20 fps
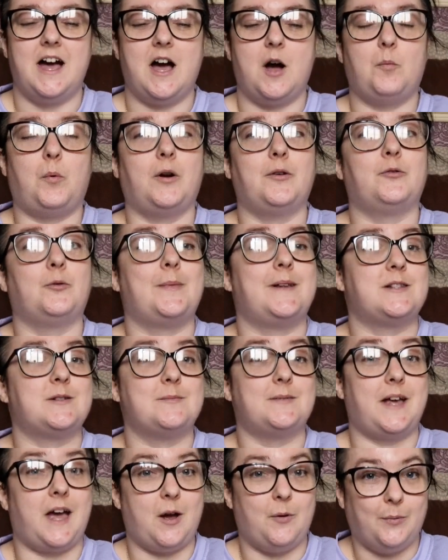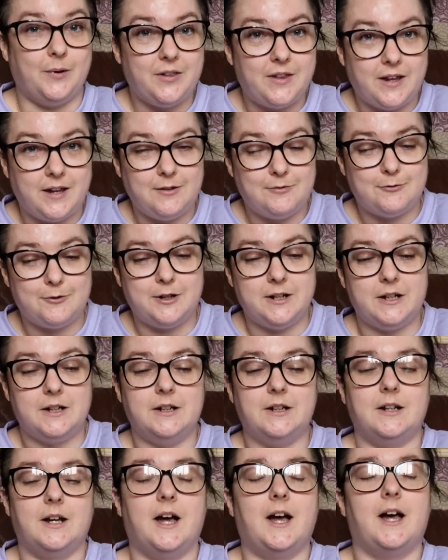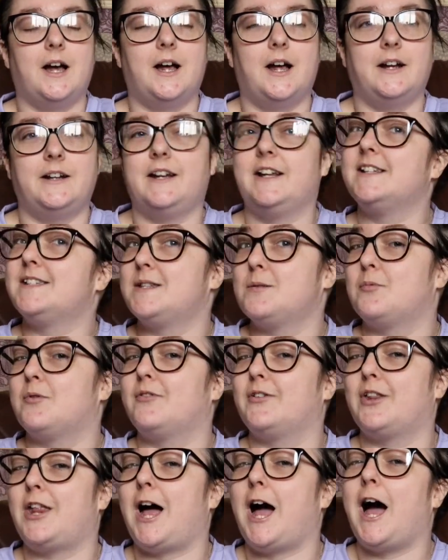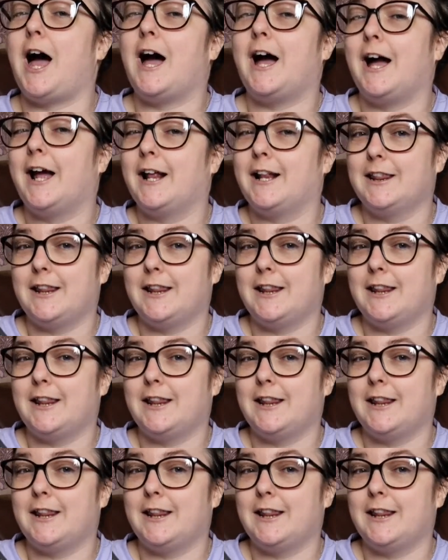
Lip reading: One of them ends up getting with Avery, and it's the brother that I